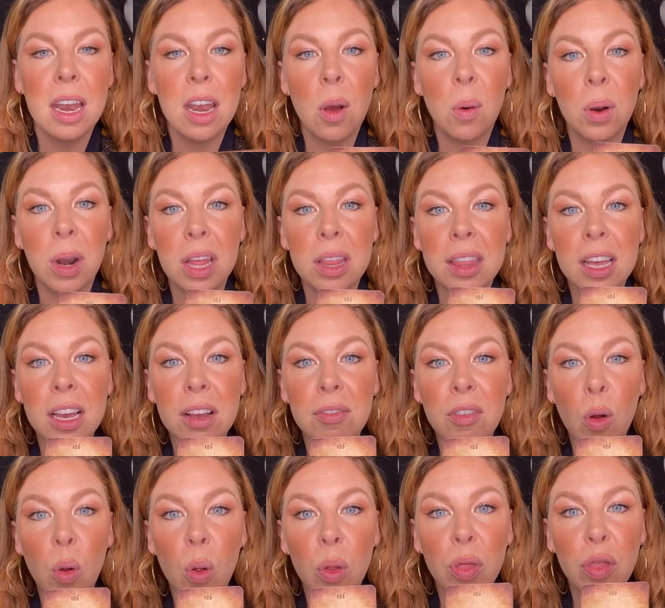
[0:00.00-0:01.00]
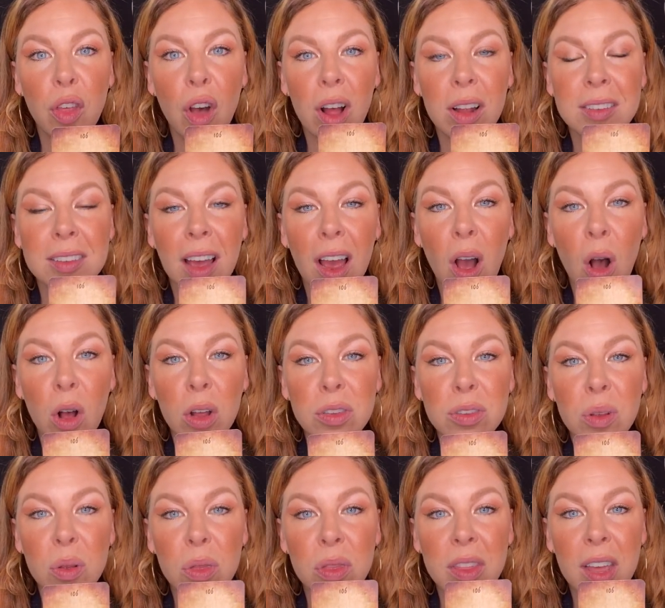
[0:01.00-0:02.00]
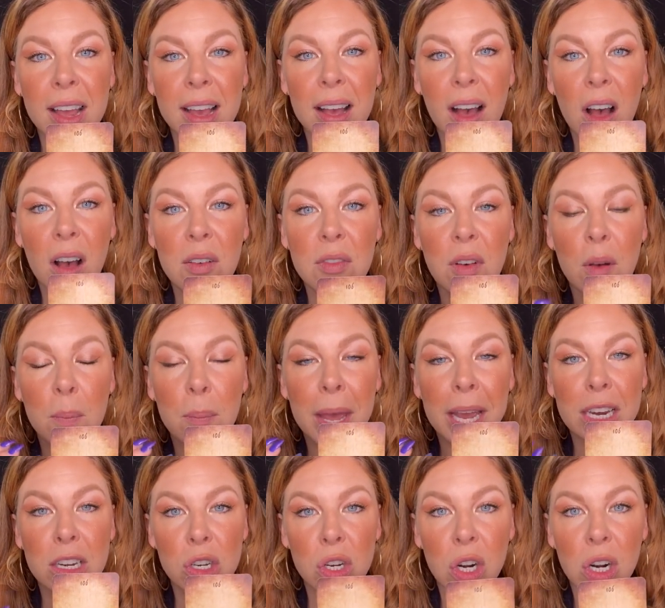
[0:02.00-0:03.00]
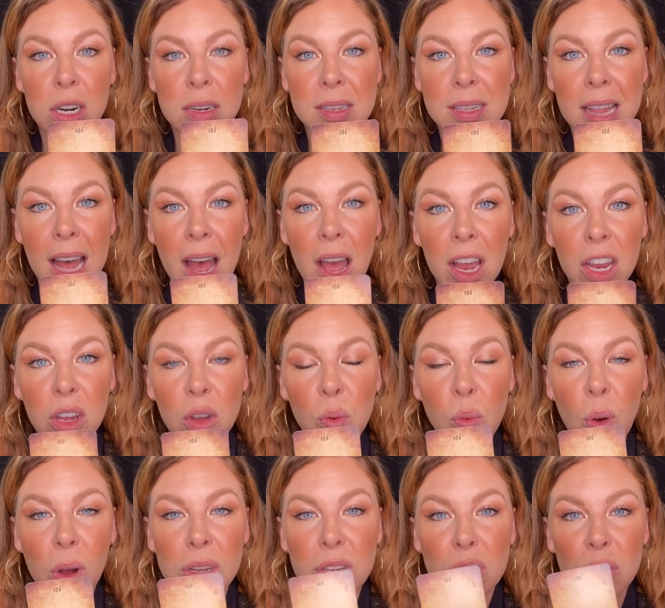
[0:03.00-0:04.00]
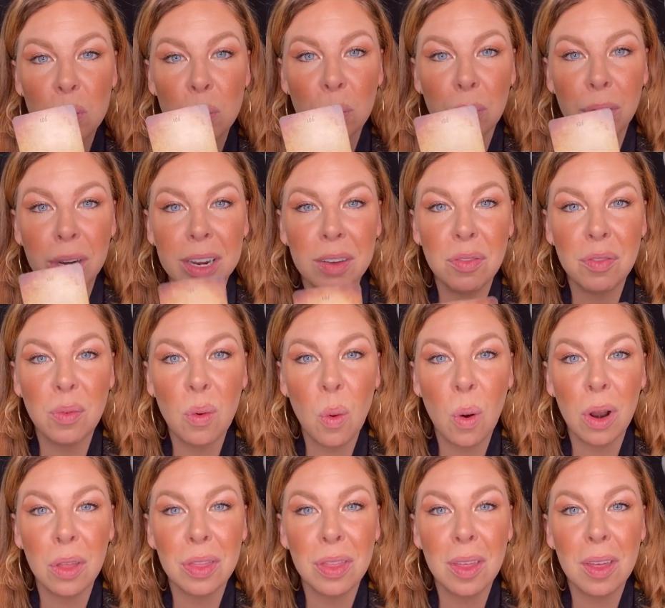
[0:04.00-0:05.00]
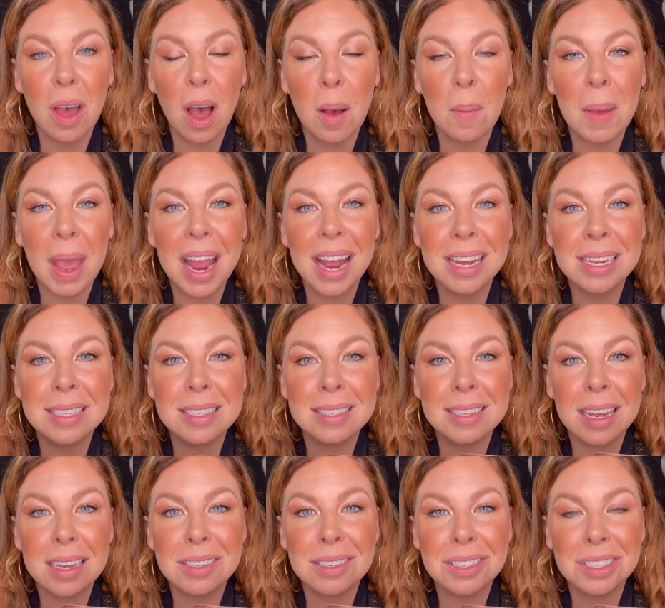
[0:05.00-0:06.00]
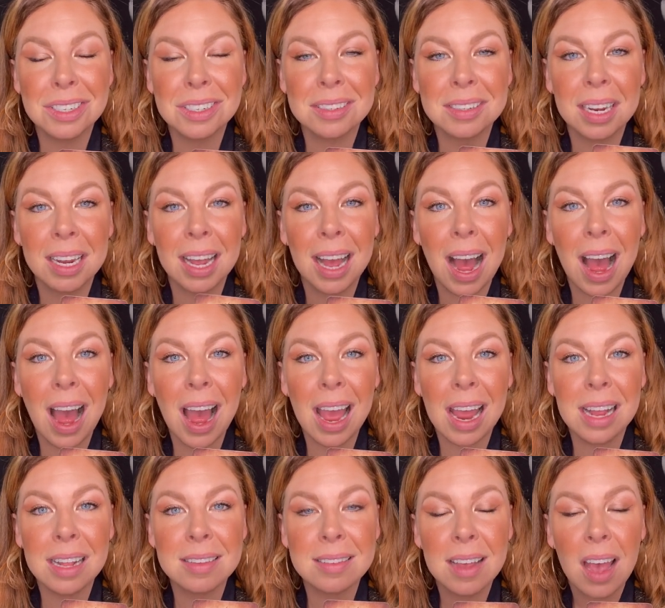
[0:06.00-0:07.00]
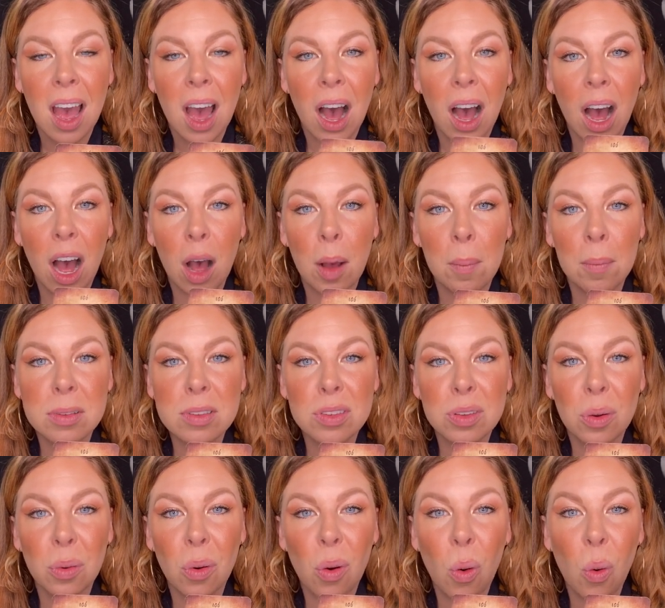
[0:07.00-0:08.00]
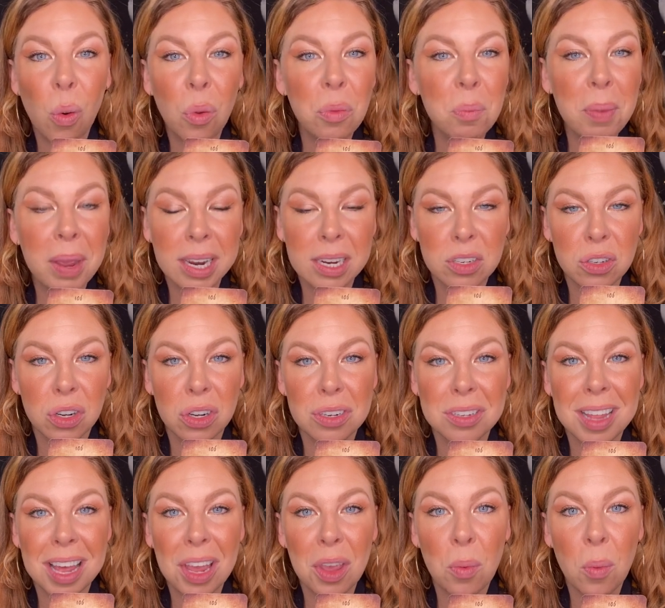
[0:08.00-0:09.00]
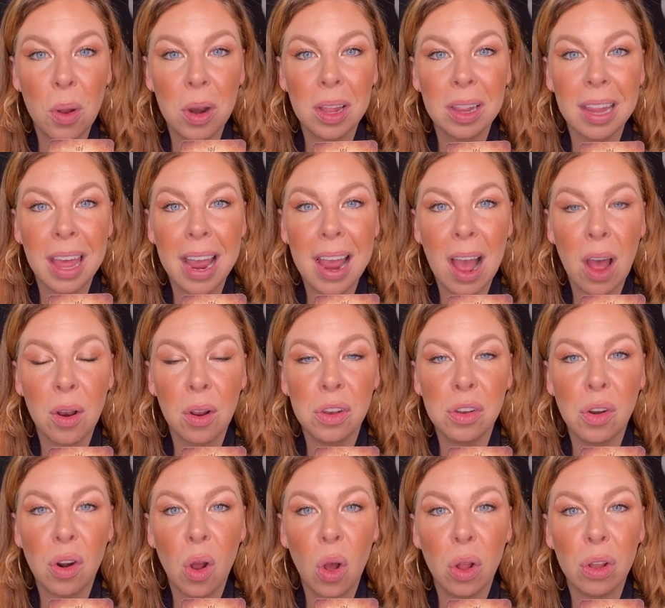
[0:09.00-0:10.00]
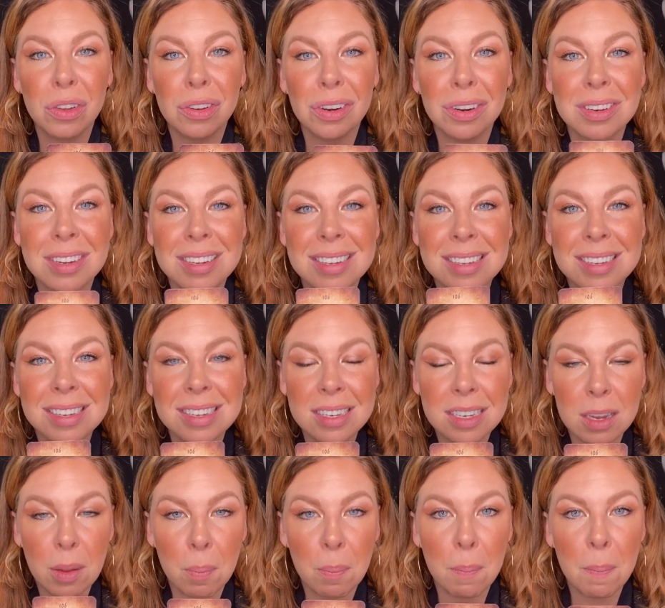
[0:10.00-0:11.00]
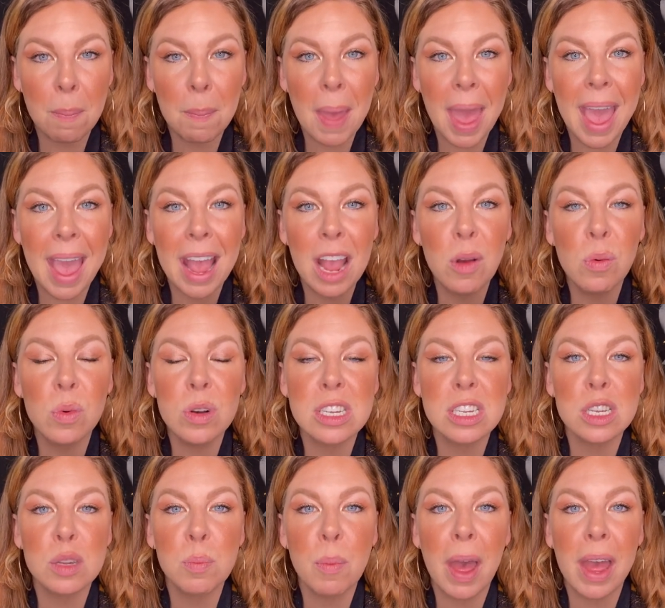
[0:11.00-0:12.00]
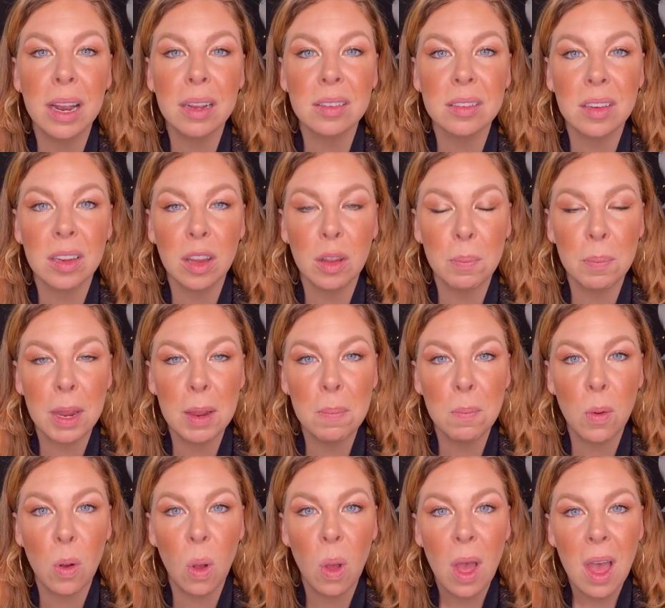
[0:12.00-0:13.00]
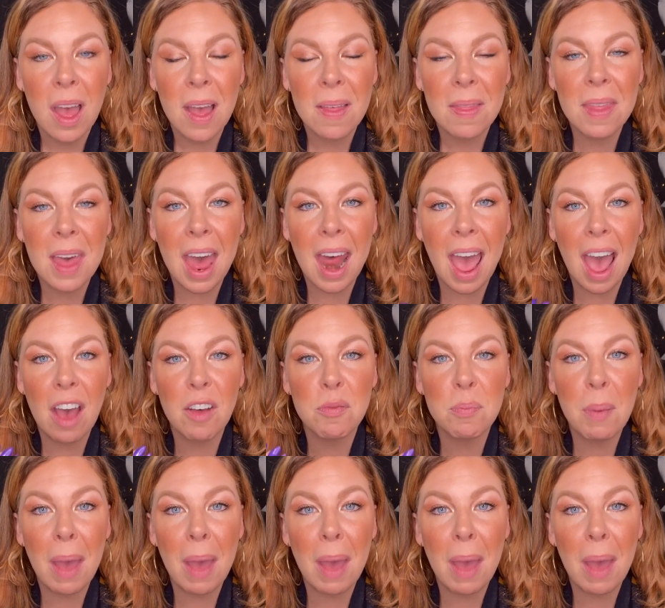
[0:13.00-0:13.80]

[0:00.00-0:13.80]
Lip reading: Now, when I think of old thoughts, I also think of pictures that you want to bring forth, ancestors and guides. So old pictures that you want to lay out on your altar to pay respects to the people that have